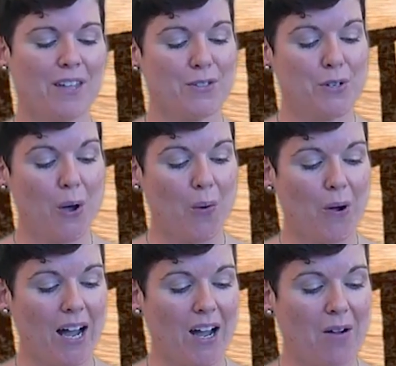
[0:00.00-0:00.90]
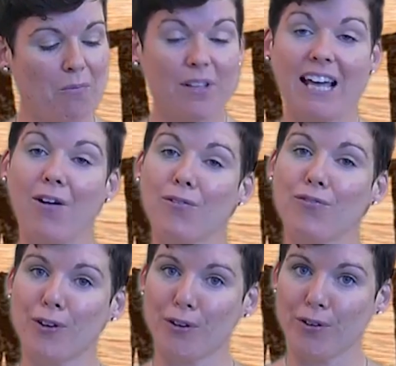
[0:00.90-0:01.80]
So without
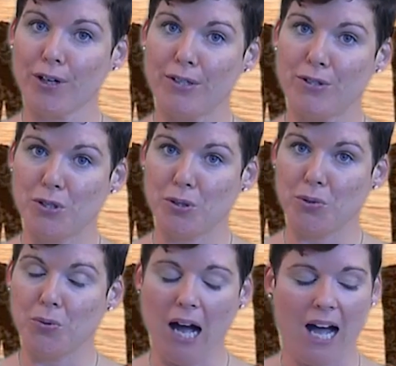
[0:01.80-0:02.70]
further ado,